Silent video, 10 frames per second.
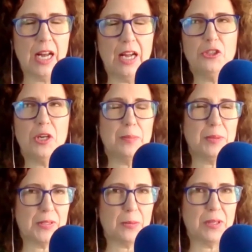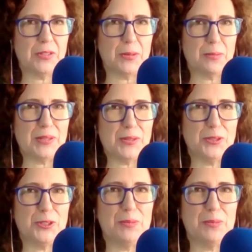I'll try to put some of these on my social